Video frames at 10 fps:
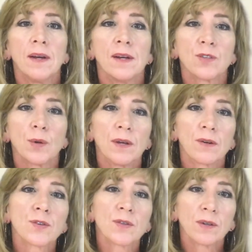So
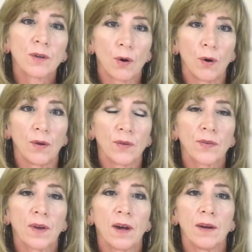here's the goals
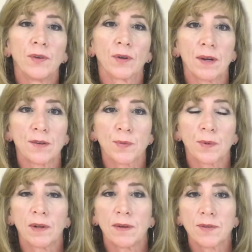of your customer
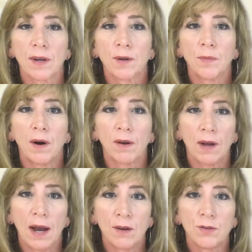lifecycle model
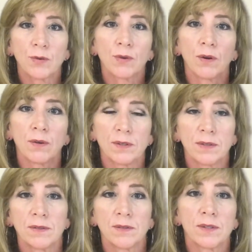as you go
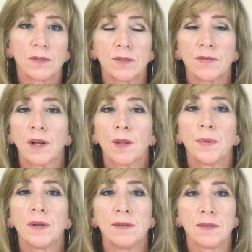to develop
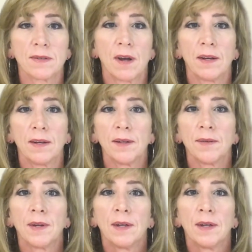it and design it.